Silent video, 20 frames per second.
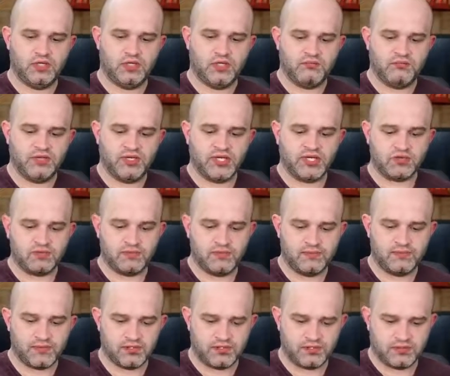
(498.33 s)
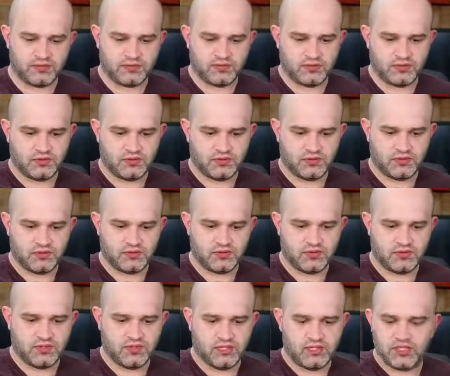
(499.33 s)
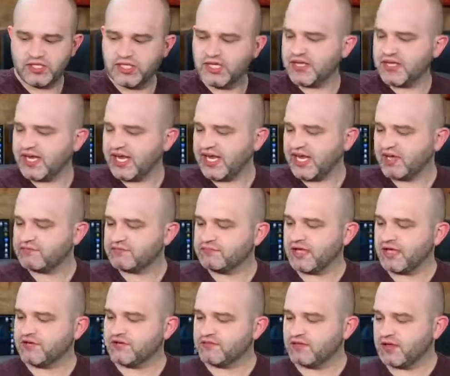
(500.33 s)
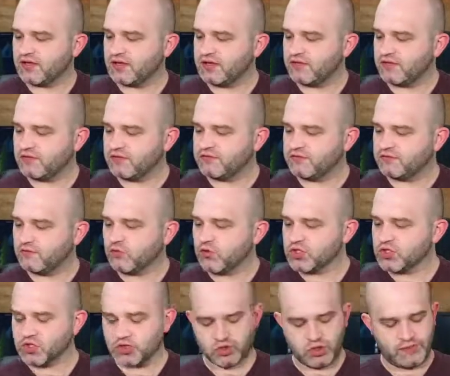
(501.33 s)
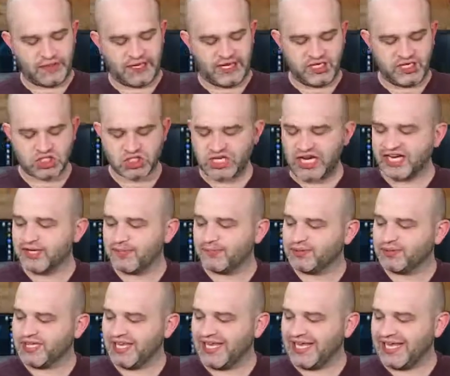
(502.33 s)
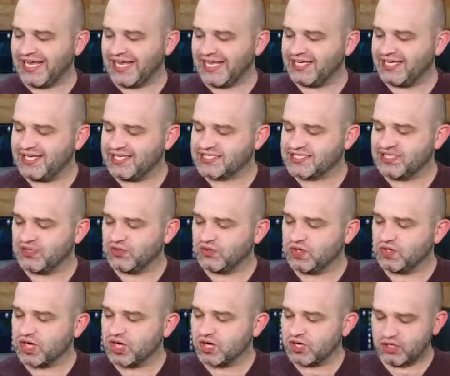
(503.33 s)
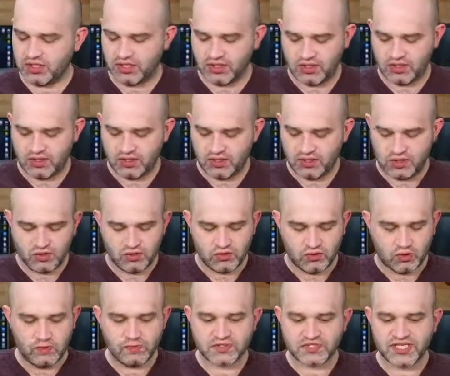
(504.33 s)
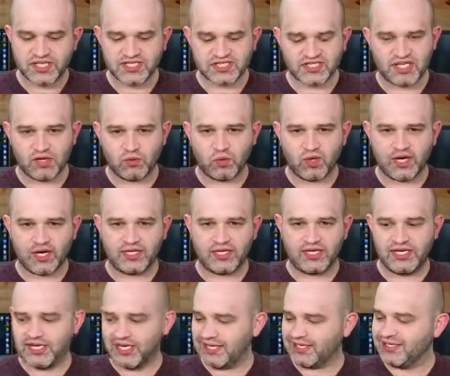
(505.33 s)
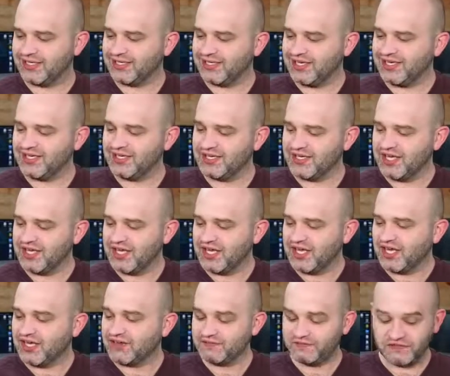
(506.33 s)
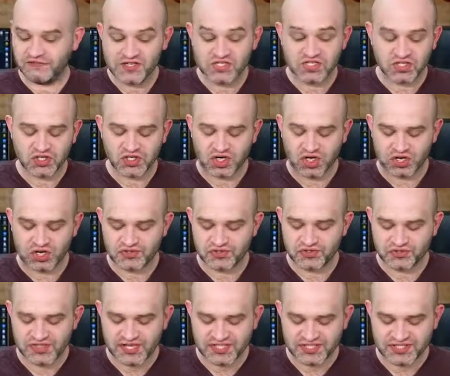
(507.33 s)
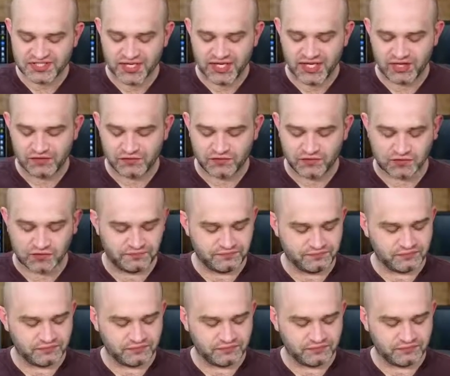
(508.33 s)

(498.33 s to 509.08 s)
Because remember, now that I have my forestry patch, I can play any single card. Oops, that's not what I need. I need a fishing card, so that's not helpful.